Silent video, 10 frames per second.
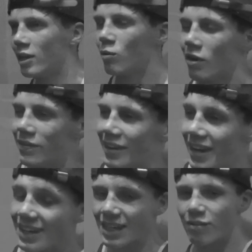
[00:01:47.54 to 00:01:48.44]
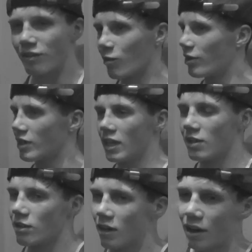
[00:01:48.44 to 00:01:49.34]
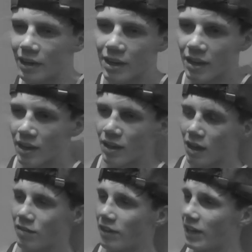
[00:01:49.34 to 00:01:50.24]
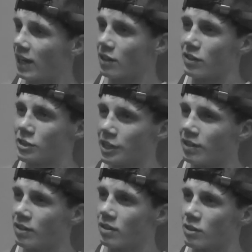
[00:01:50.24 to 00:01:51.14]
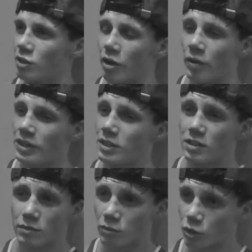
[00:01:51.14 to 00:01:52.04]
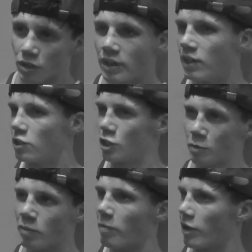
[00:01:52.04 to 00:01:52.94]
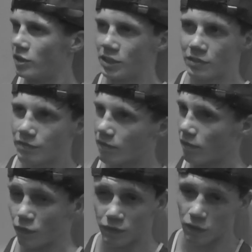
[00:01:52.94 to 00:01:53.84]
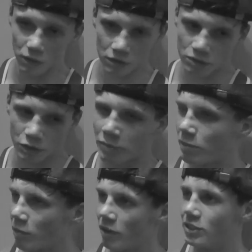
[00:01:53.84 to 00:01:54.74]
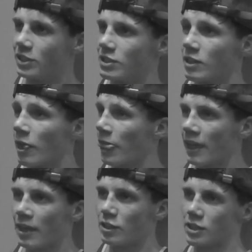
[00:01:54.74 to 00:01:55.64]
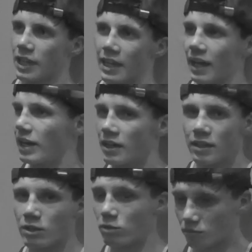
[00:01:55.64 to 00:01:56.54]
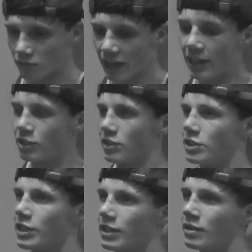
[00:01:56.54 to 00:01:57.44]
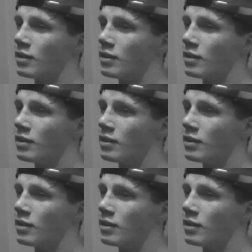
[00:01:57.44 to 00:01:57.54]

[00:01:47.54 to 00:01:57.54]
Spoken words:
Well, I felt, yeah, definitely, I wanted to end on a high. I felt that had a good chin, so I knew I had to triple my punches, quadruple my punches, just to get that edge on his chin.